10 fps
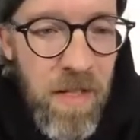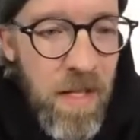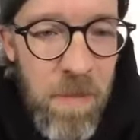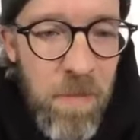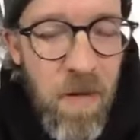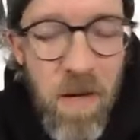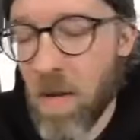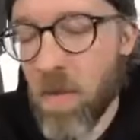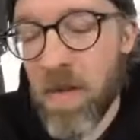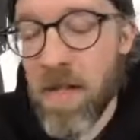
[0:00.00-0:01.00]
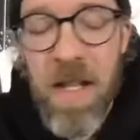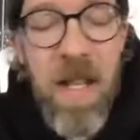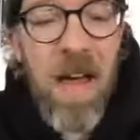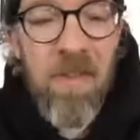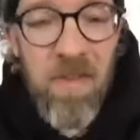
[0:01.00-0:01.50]
Like, bro, I would have
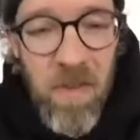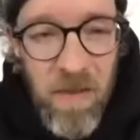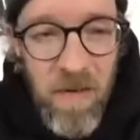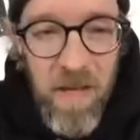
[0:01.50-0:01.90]
never,